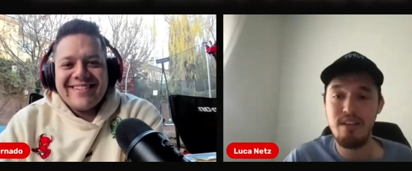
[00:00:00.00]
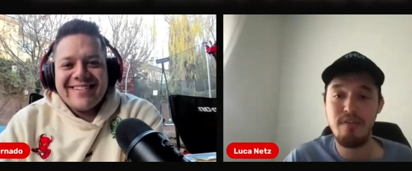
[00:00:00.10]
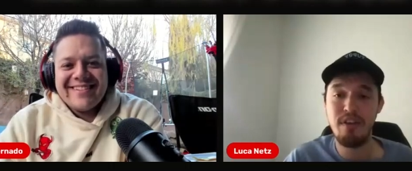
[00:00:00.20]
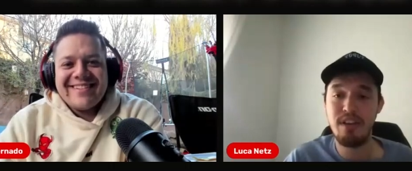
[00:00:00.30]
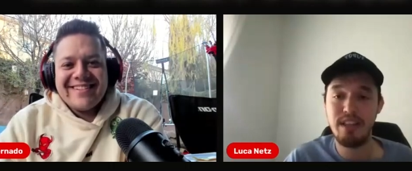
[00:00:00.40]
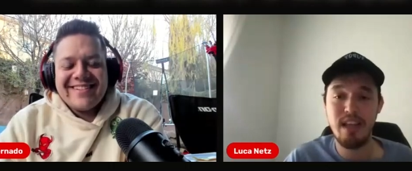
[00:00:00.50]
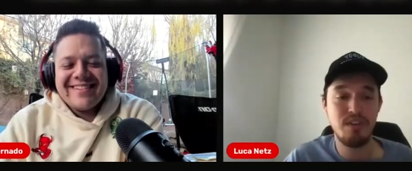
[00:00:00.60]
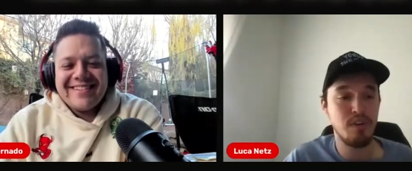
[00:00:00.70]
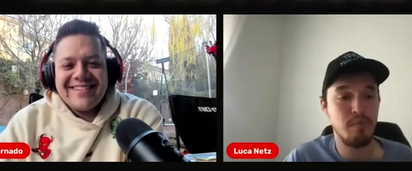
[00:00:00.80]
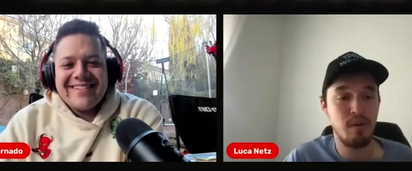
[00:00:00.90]
Speaker 1: and you feel like
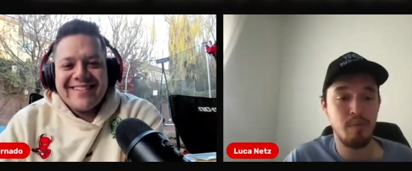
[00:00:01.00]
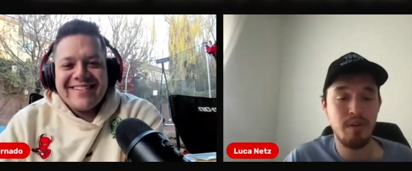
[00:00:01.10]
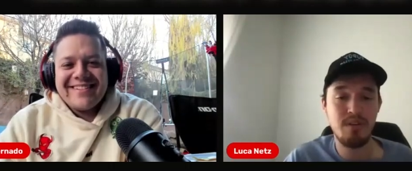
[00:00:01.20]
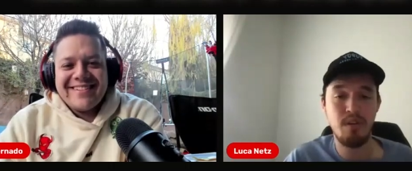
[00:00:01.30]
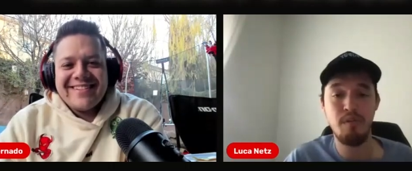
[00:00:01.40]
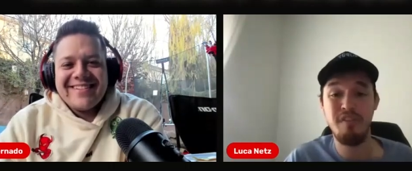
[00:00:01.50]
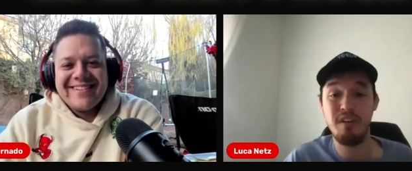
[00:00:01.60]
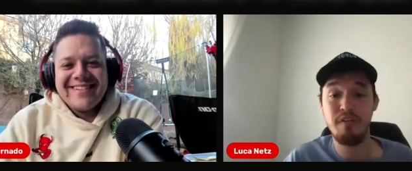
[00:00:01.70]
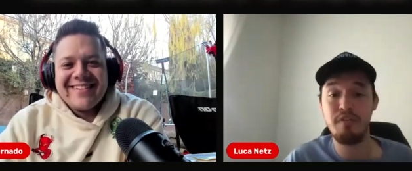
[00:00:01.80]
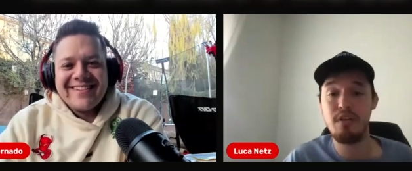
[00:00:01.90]
that's your purpose and you
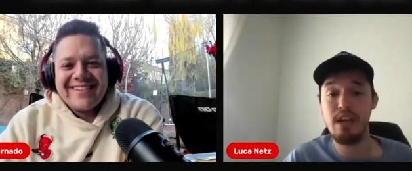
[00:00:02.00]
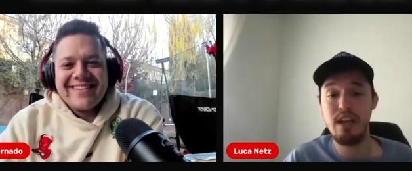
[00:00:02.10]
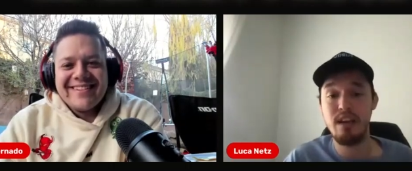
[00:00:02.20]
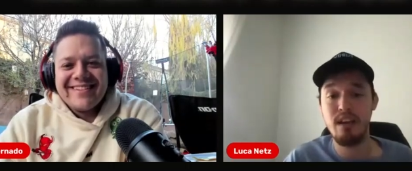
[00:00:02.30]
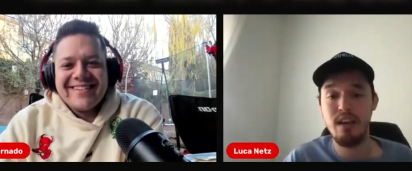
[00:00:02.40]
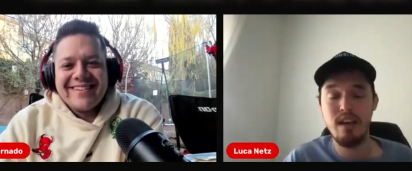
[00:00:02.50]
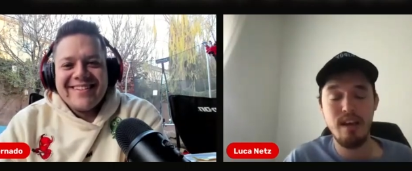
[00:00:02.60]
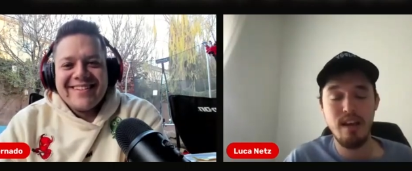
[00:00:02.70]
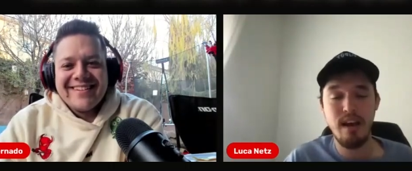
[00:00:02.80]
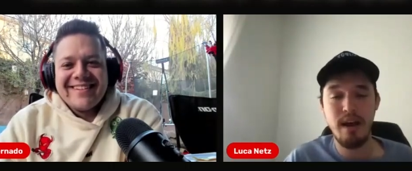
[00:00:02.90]
feel free,
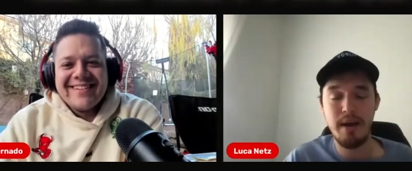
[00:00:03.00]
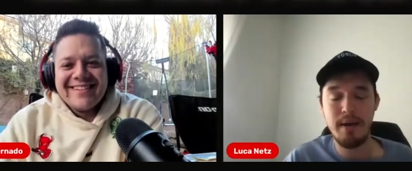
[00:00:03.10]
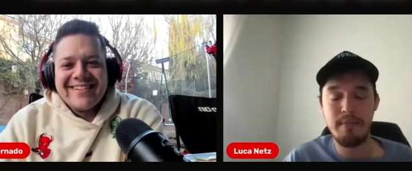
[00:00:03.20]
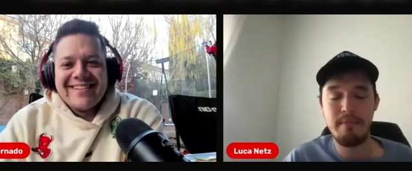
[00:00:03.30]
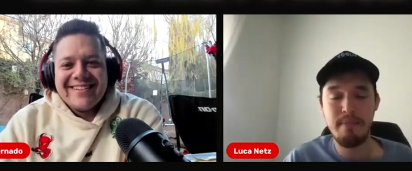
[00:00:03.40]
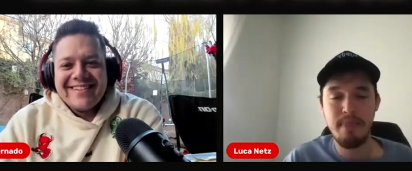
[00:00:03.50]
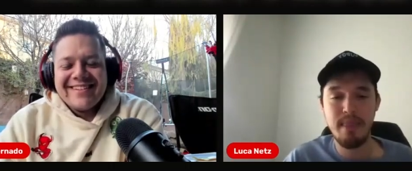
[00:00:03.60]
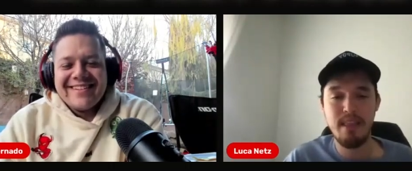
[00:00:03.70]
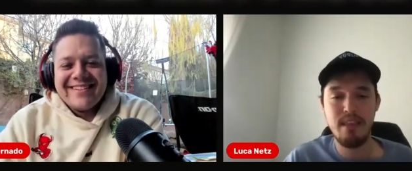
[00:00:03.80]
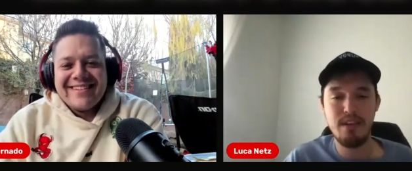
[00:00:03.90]
um,
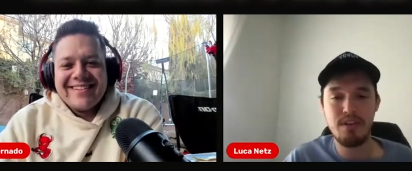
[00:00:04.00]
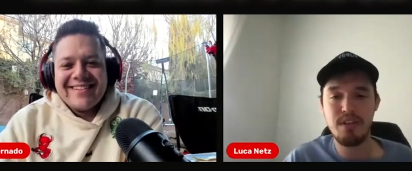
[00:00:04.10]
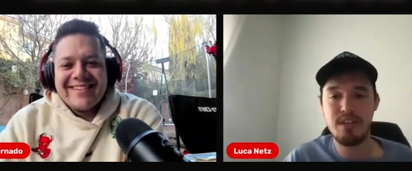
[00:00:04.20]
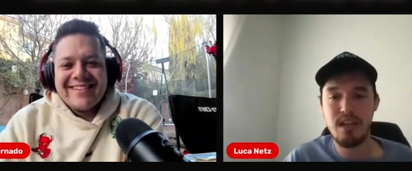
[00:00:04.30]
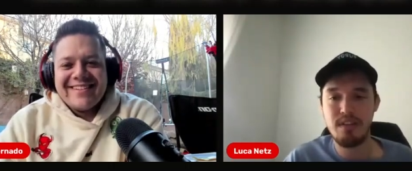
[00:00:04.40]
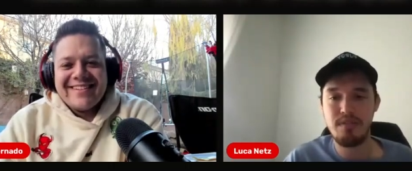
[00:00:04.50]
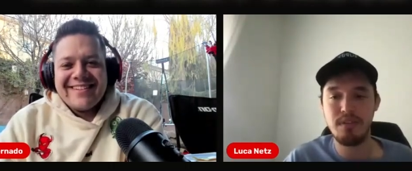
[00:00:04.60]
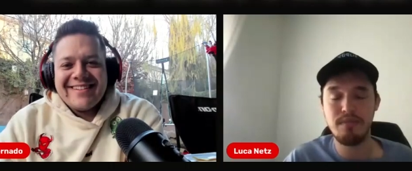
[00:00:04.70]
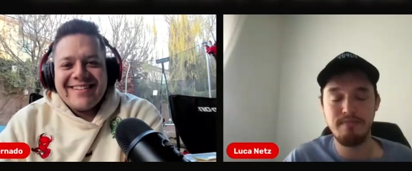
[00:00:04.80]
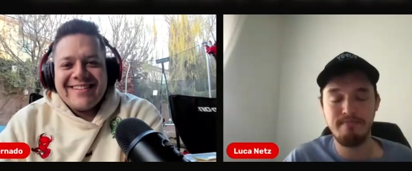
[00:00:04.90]
then you're
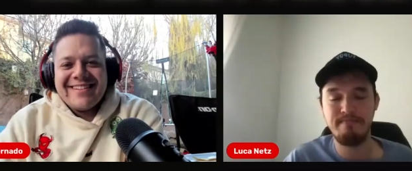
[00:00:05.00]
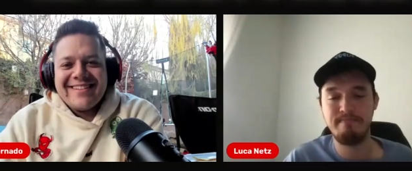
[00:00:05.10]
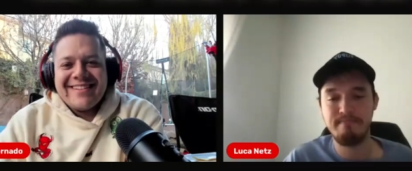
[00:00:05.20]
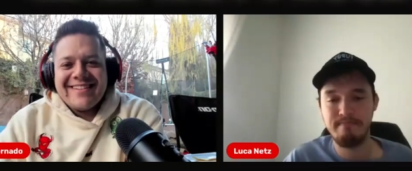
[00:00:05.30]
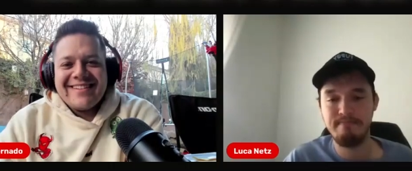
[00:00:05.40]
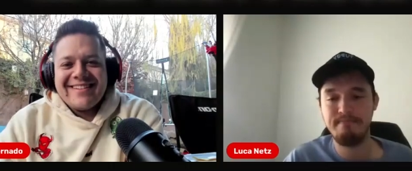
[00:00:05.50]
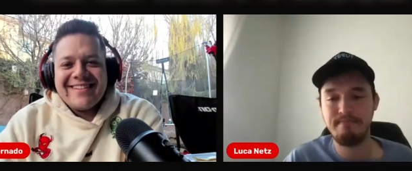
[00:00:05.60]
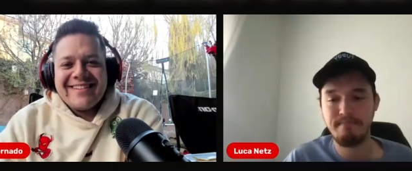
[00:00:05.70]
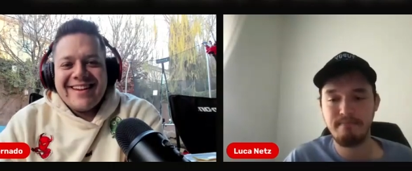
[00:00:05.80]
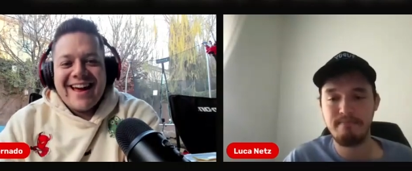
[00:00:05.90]
successful.
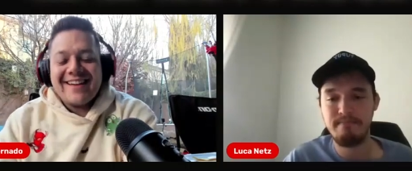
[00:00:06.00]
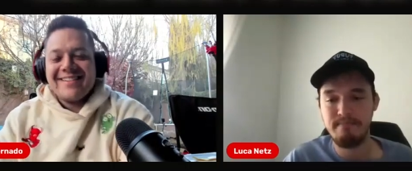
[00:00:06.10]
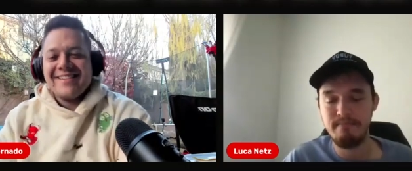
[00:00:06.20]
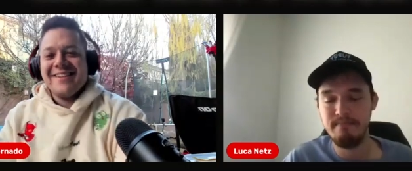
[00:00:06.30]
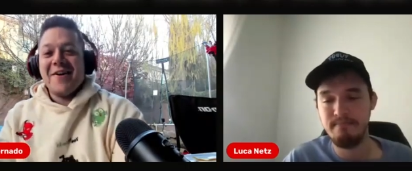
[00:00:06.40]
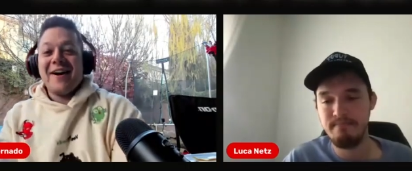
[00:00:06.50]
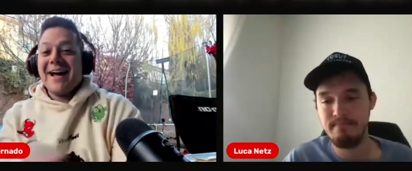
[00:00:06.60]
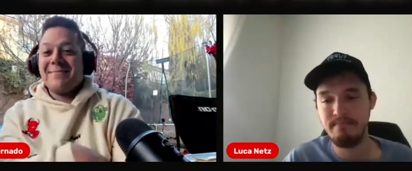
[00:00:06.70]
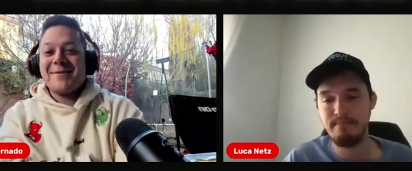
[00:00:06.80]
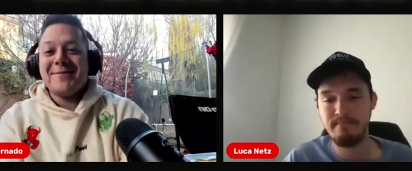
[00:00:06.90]
Speaker 2: Yeah, no,
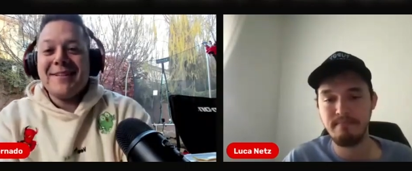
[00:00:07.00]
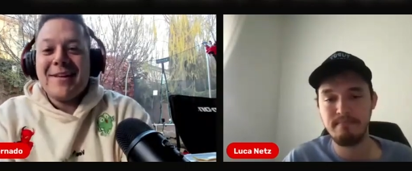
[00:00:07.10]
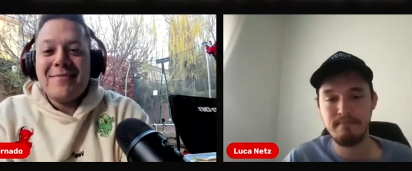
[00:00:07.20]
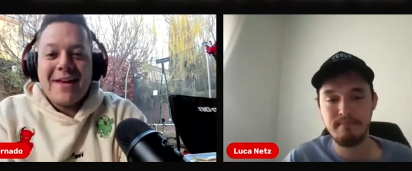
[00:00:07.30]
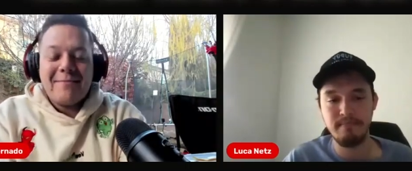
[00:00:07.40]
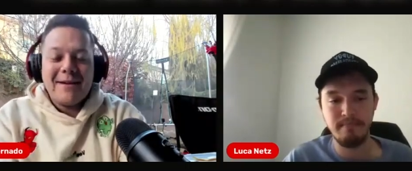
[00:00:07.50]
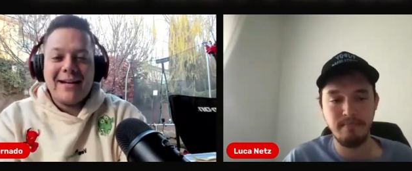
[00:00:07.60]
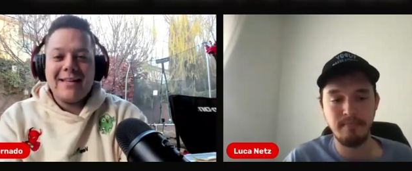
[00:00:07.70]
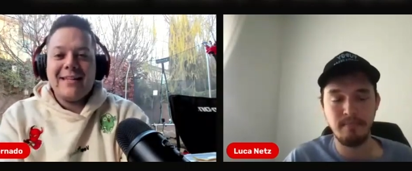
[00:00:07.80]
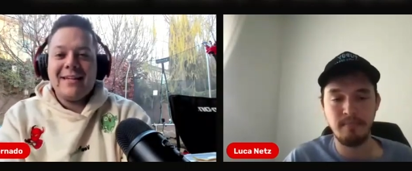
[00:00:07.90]
I absolutely love that,
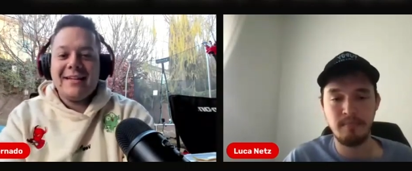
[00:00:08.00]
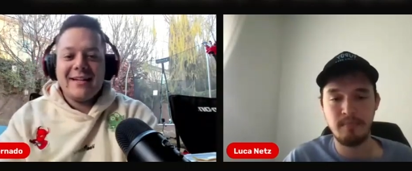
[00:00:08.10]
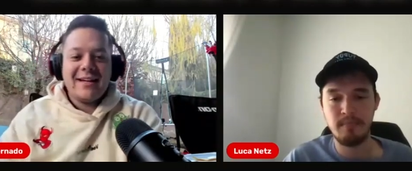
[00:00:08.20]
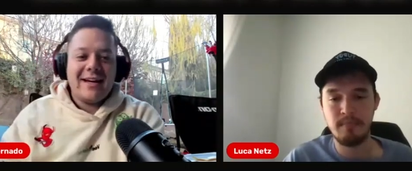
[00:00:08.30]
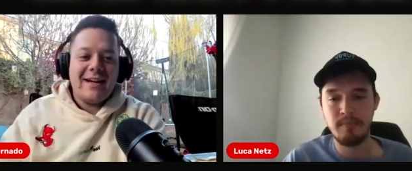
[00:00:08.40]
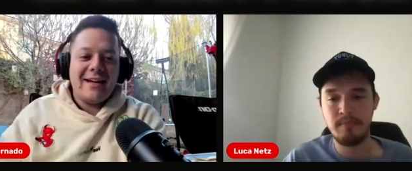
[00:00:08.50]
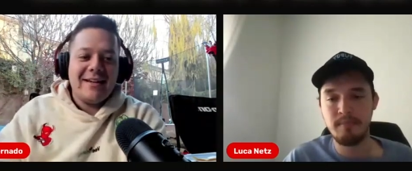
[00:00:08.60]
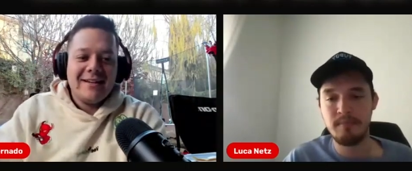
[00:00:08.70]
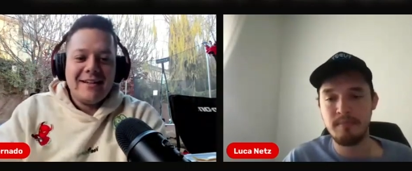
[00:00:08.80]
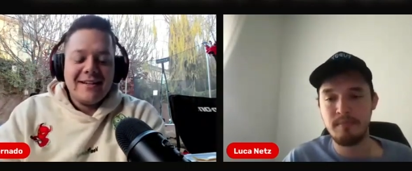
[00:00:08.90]
man. I think, uh,
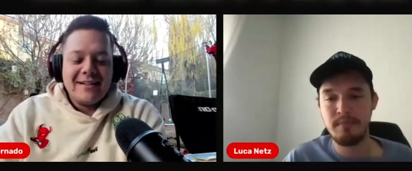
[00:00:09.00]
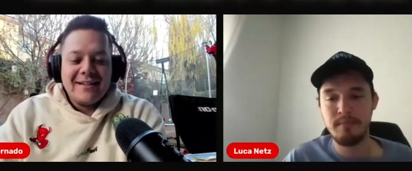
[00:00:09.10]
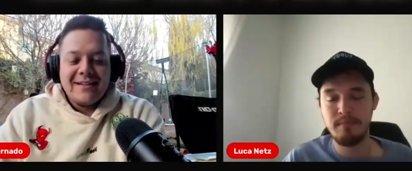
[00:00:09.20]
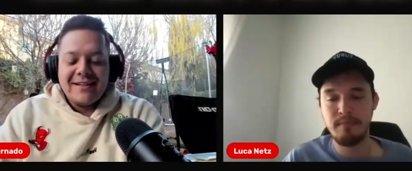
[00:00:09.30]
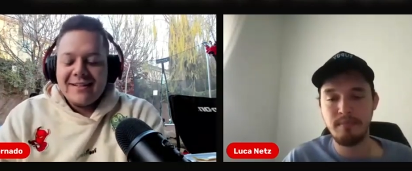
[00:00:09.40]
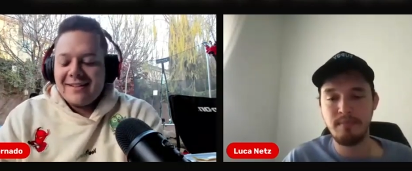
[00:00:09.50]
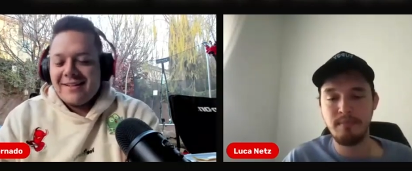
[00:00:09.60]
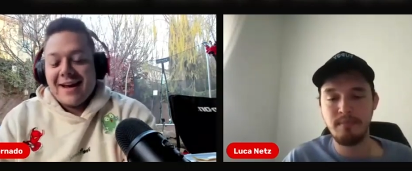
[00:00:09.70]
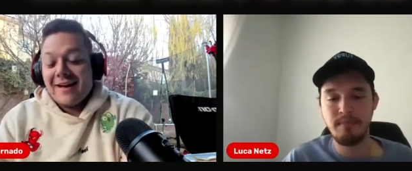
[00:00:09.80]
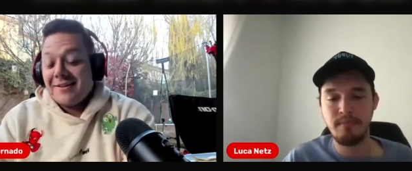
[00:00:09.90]

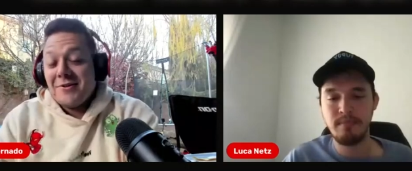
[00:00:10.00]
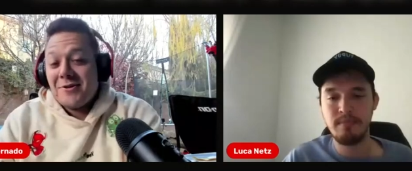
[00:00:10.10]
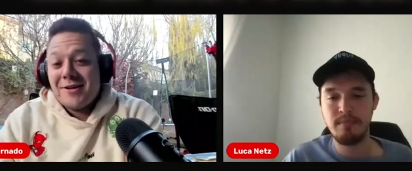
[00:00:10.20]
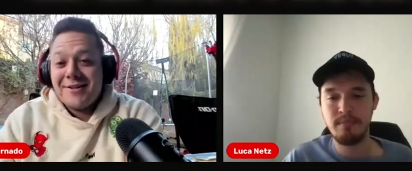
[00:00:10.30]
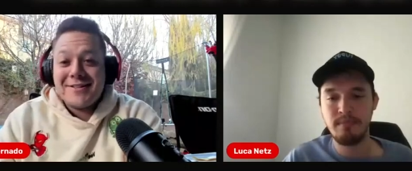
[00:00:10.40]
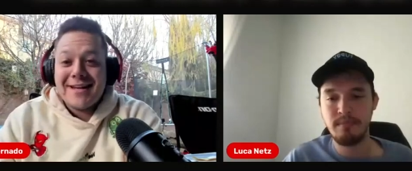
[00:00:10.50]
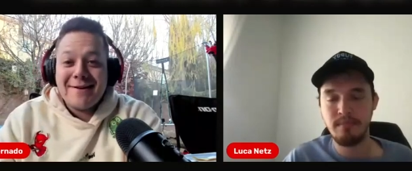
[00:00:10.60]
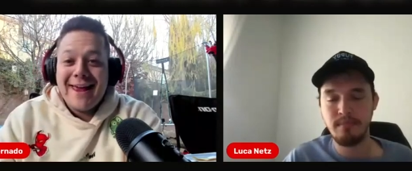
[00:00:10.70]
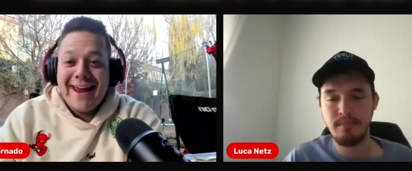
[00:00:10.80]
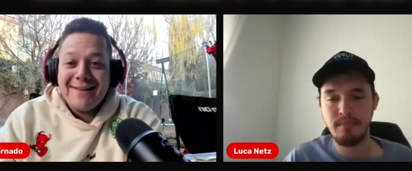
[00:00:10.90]
yeah, you couldn't have
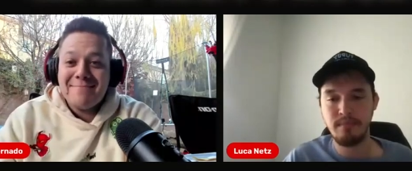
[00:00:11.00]
said it